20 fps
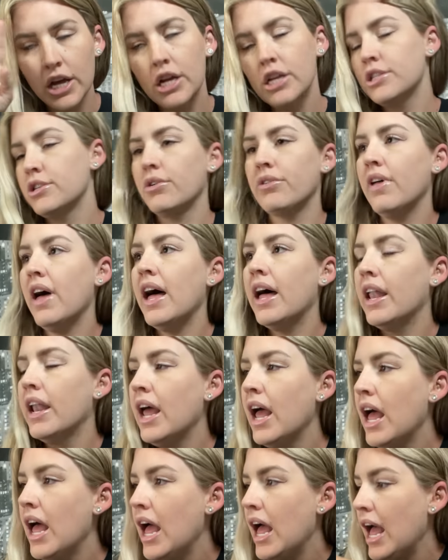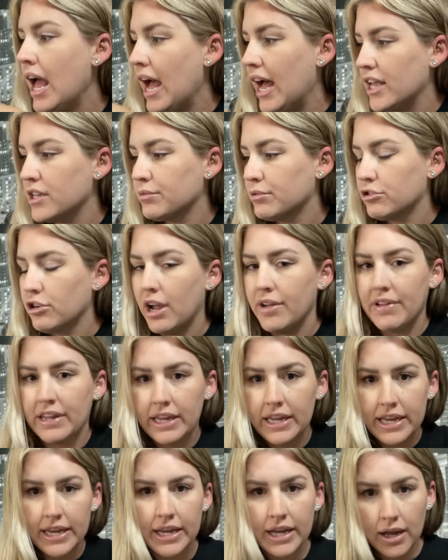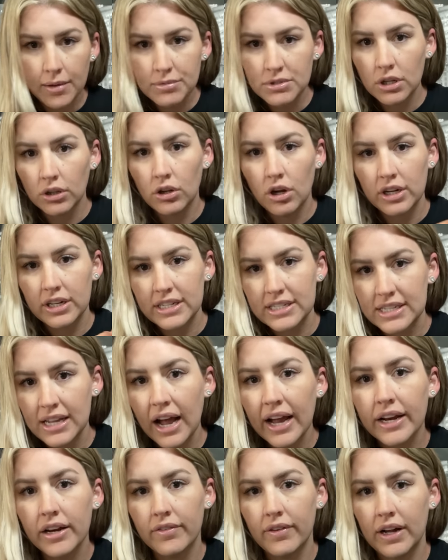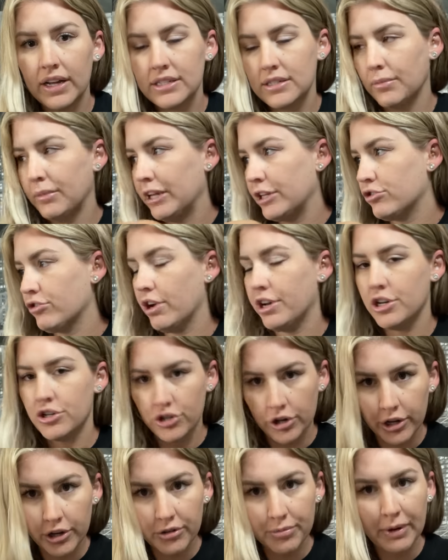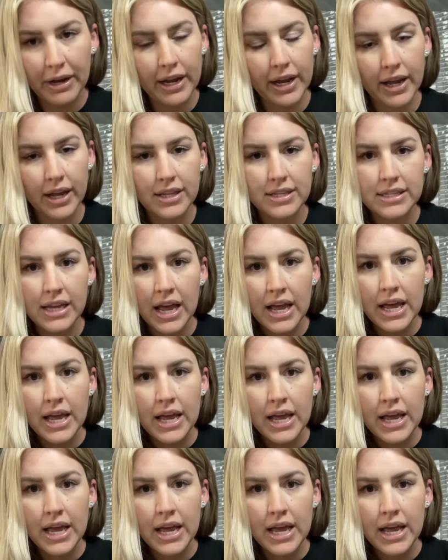So then as we're driving, he comes alongside of us. I'm like trying to show you with my hands.